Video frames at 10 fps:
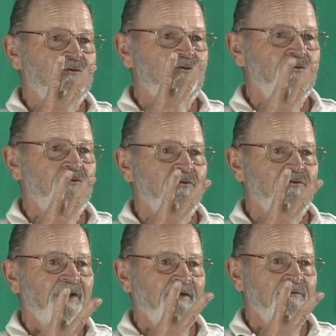two
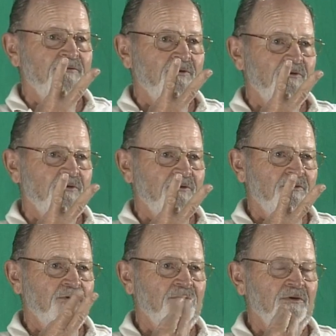years active duty,
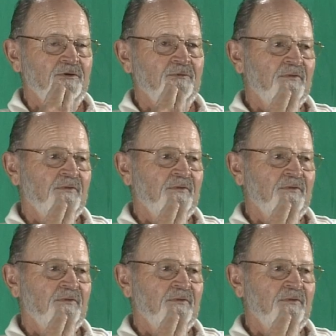okay.